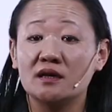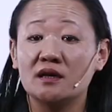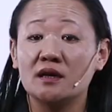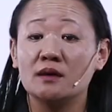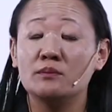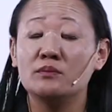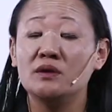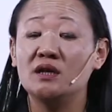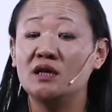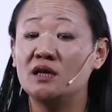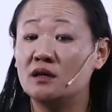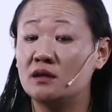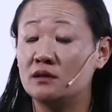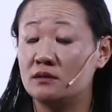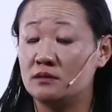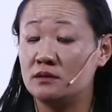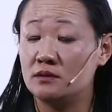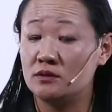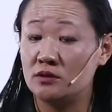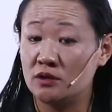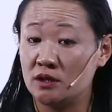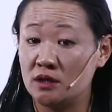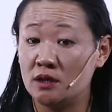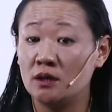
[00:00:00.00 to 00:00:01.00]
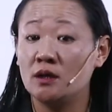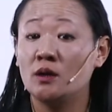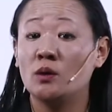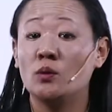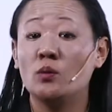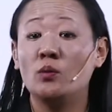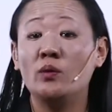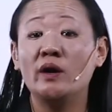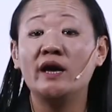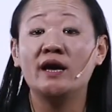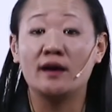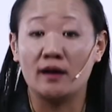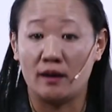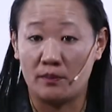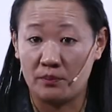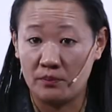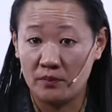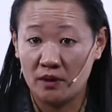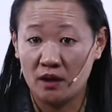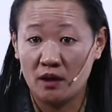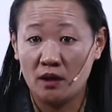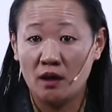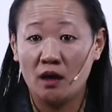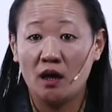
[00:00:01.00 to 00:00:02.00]
community wake up?
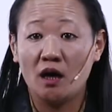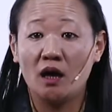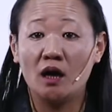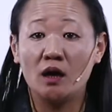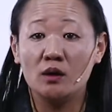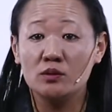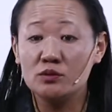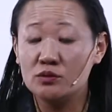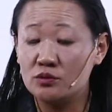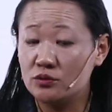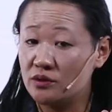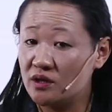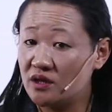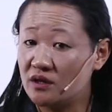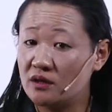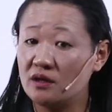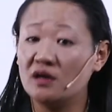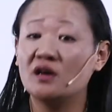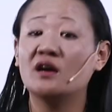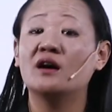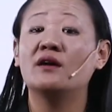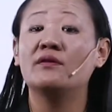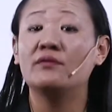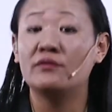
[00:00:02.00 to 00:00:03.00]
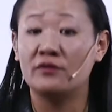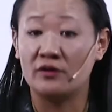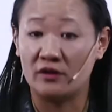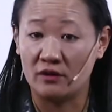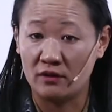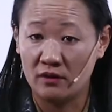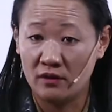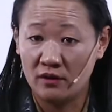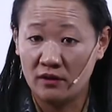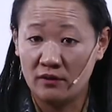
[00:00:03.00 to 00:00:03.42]
How do they recover